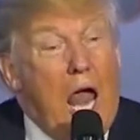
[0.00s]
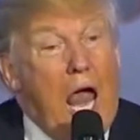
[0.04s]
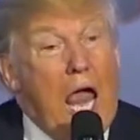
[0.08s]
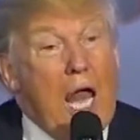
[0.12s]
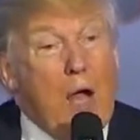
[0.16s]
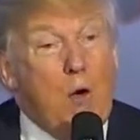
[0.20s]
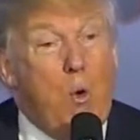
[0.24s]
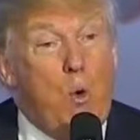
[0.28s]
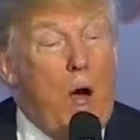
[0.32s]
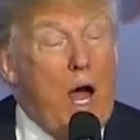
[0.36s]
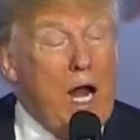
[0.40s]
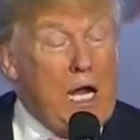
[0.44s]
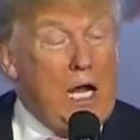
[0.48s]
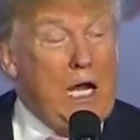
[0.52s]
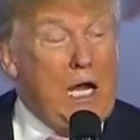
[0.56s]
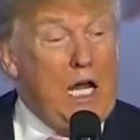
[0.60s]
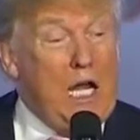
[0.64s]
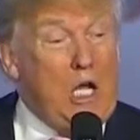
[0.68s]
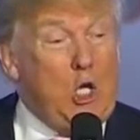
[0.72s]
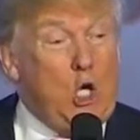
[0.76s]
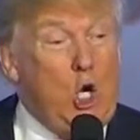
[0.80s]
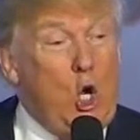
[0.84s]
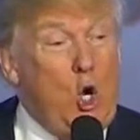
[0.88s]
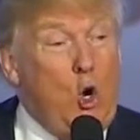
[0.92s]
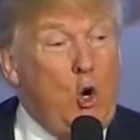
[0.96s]
And what did
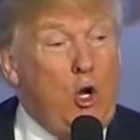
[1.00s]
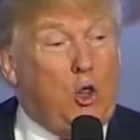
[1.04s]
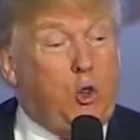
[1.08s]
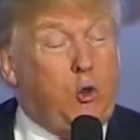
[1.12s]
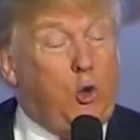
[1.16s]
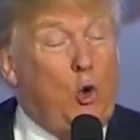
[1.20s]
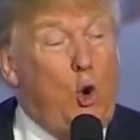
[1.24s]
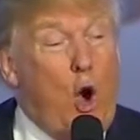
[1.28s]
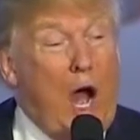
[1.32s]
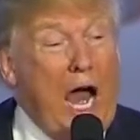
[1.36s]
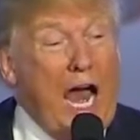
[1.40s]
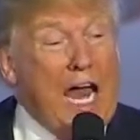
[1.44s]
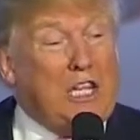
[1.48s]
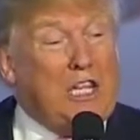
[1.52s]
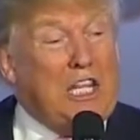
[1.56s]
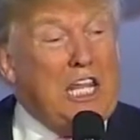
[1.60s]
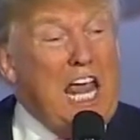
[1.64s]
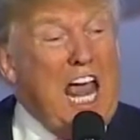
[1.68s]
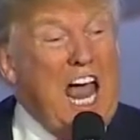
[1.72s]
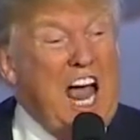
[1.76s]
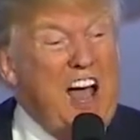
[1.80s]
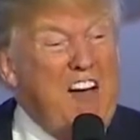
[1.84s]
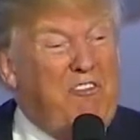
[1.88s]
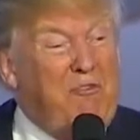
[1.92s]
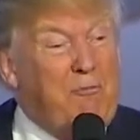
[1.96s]
he do? He threw out the
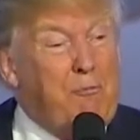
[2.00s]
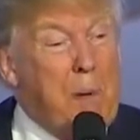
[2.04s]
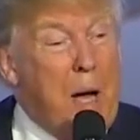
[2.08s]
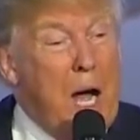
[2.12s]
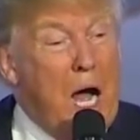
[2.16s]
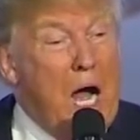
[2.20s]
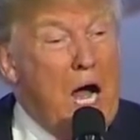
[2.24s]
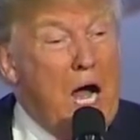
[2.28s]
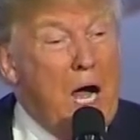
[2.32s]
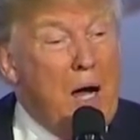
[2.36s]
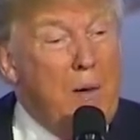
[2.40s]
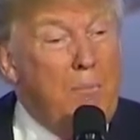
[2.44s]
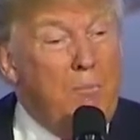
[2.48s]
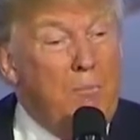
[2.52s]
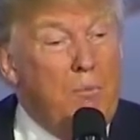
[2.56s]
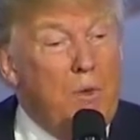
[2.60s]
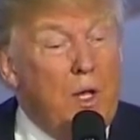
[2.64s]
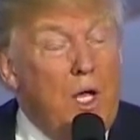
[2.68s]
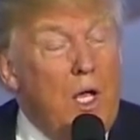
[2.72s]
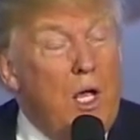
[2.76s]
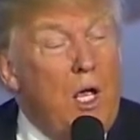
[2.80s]
F-bomb.